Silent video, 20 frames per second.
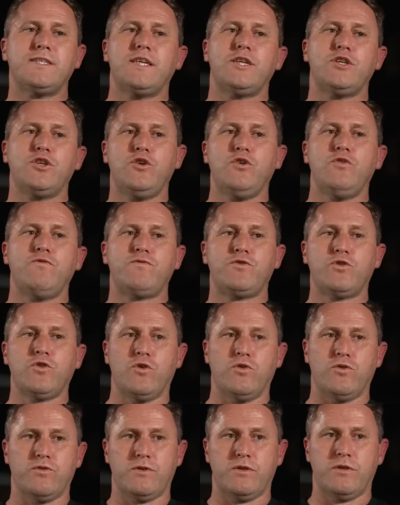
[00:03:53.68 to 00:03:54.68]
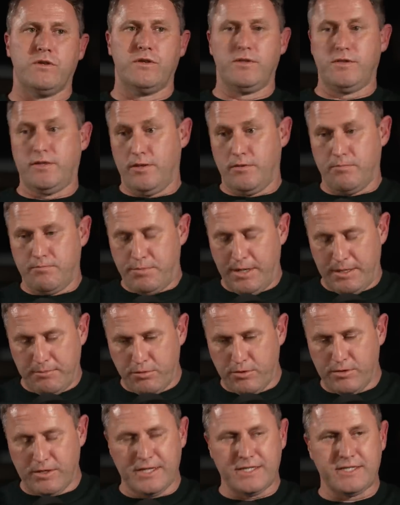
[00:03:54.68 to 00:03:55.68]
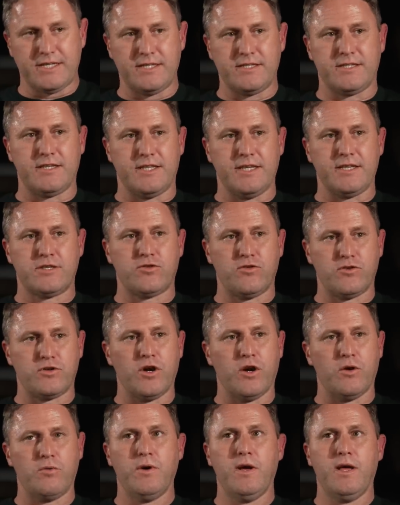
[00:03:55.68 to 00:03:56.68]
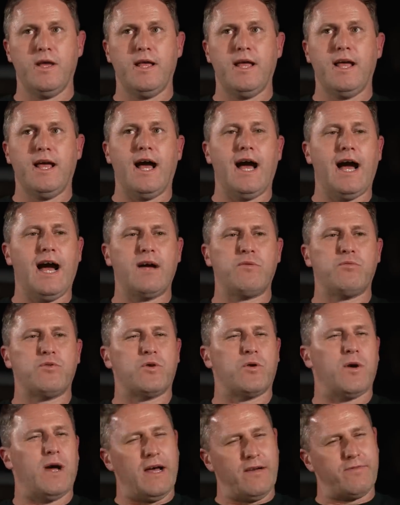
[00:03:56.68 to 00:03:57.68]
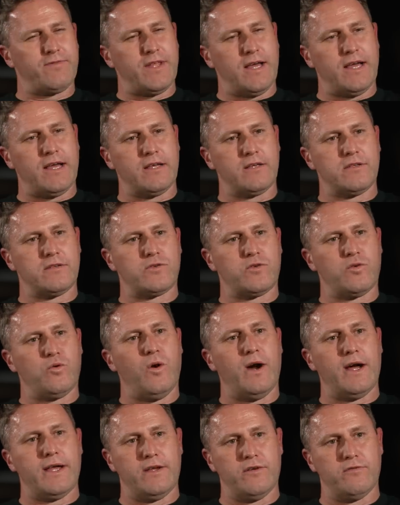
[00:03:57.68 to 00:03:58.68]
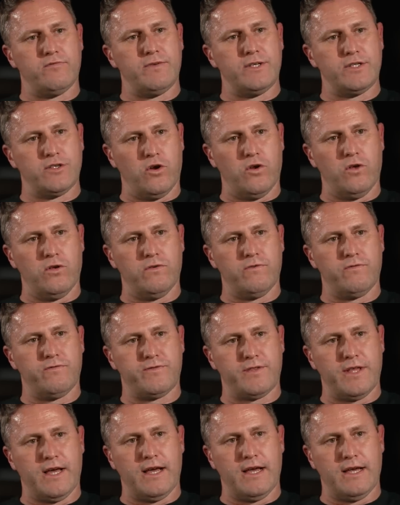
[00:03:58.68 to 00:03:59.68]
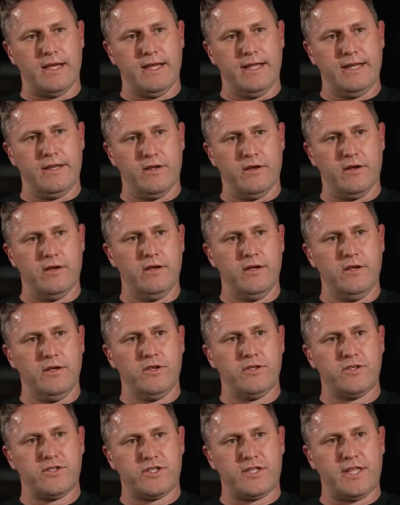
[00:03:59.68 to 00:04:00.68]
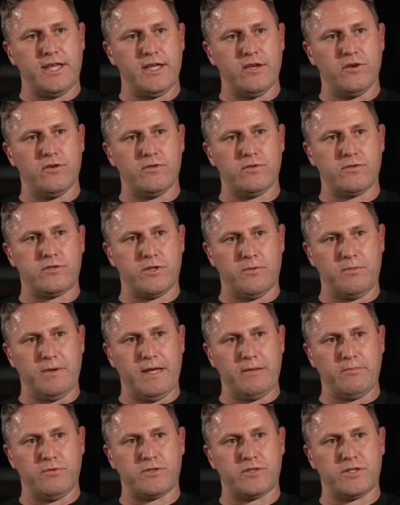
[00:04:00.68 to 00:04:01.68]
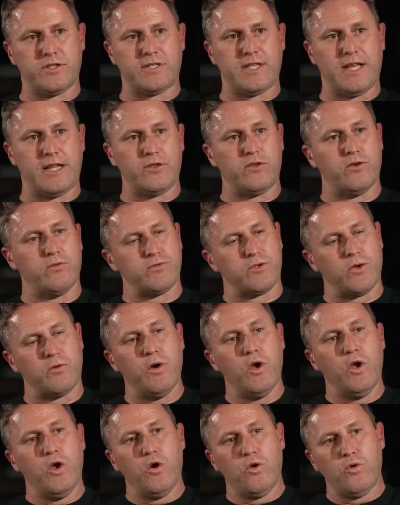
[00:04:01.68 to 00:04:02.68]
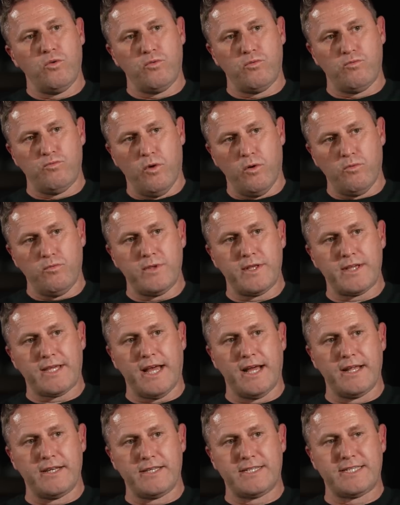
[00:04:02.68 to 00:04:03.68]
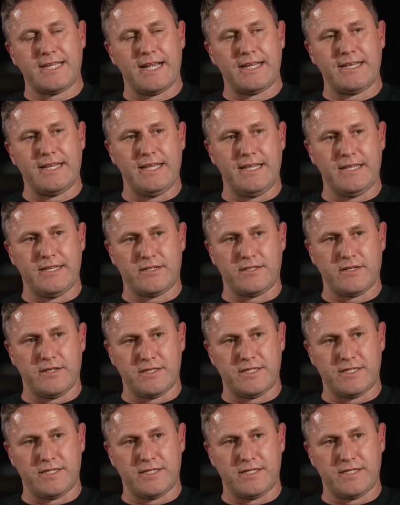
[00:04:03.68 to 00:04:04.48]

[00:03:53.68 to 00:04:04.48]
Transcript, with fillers: is it you've done that people listening to this could go, I want to have that quiet resolve, that inner steel to be able to stand up? So, what were the kind of techniques